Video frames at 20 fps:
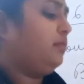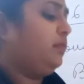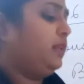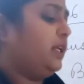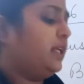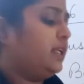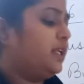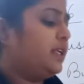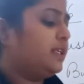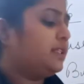
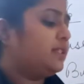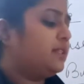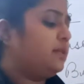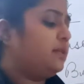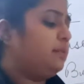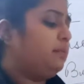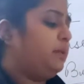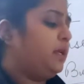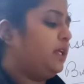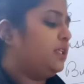That kissed
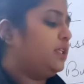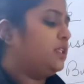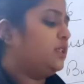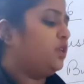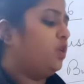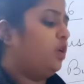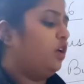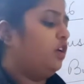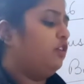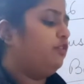the maiden
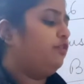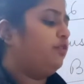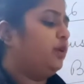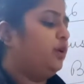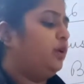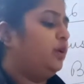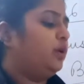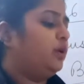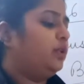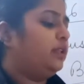all
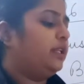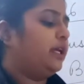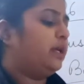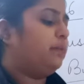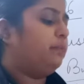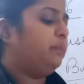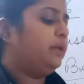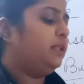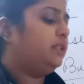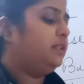forlorn,
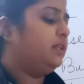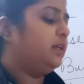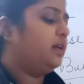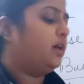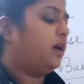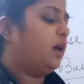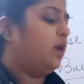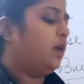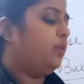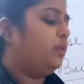that milked the
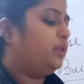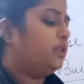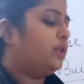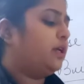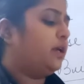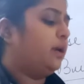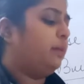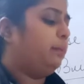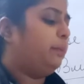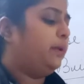cow with the
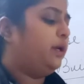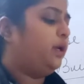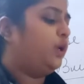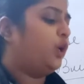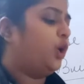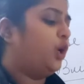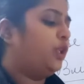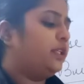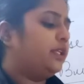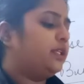crumpled
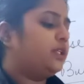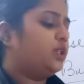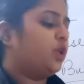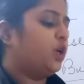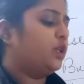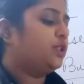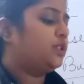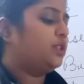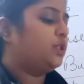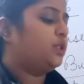horn, that
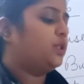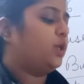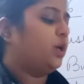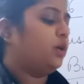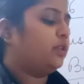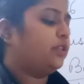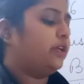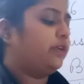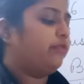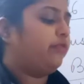tossed the
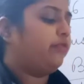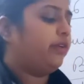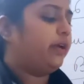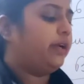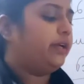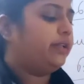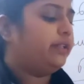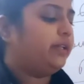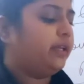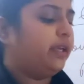dog, that
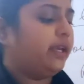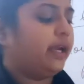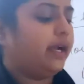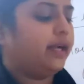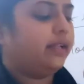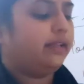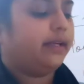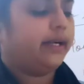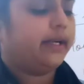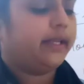worried the
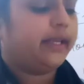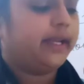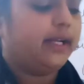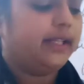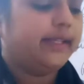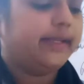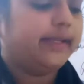cat, that killed